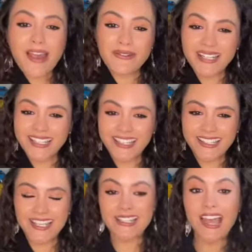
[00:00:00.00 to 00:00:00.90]
I really
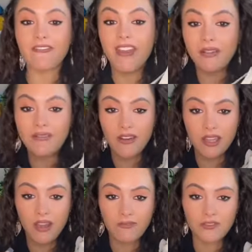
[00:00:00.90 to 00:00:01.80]
like these. They're very, very
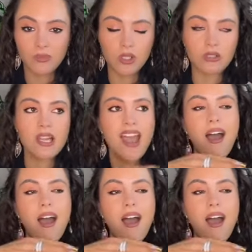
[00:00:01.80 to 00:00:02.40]
comfortable.